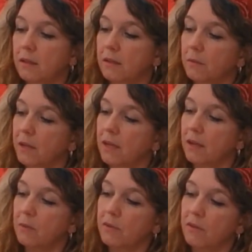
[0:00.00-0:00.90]
There we
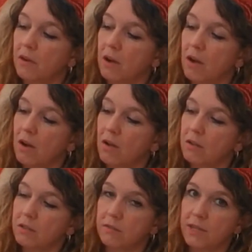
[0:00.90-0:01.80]
are. We've got
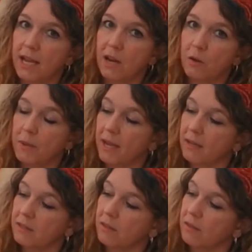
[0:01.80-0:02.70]
lots of yellow
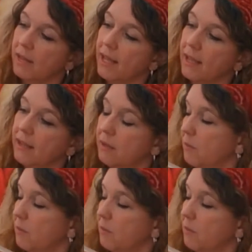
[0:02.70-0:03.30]
paint on there.